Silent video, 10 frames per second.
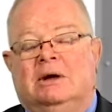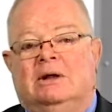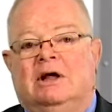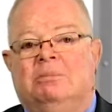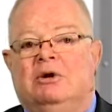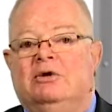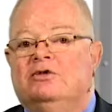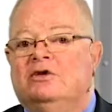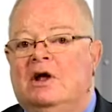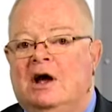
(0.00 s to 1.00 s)
They
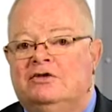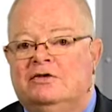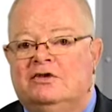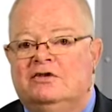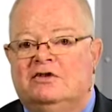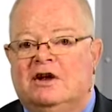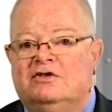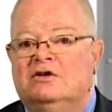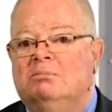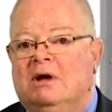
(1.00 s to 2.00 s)
produce loss of
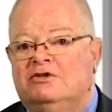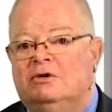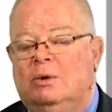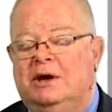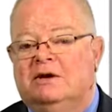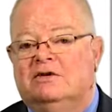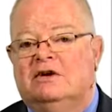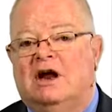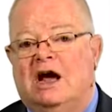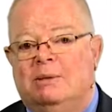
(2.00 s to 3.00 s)
sensation, muscle weakness,
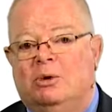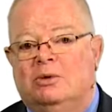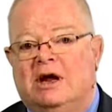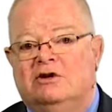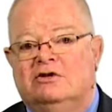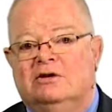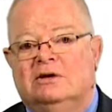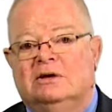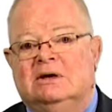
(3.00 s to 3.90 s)
and hypotension.